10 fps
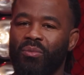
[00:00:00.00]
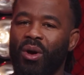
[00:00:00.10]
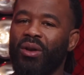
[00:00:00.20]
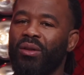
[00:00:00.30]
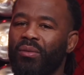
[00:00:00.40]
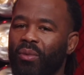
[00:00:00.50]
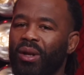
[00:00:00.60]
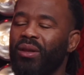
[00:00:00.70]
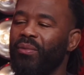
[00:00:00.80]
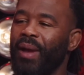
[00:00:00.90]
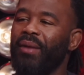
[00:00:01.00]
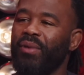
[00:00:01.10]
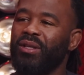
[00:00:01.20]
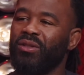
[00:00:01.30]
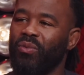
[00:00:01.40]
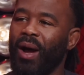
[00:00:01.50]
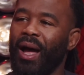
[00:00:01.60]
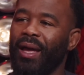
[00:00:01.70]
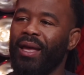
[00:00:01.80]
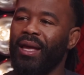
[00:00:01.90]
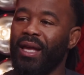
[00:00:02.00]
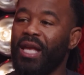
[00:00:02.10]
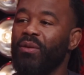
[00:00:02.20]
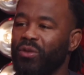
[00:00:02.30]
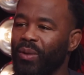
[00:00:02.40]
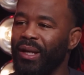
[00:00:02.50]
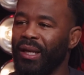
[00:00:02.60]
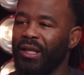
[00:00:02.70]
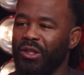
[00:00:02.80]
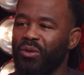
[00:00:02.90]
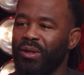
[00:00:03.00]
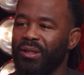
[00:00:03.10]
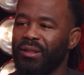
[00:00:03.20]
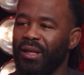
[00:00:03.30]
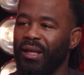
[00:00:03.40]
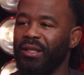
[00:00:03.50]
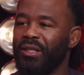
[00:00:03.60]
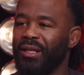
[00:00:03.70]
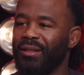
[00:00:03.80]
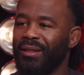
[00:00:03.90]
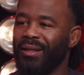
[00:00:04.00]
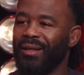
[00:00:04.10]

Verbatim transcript: one of one of the main reasons why he was winning in the Georgia's uh, the judges. Right.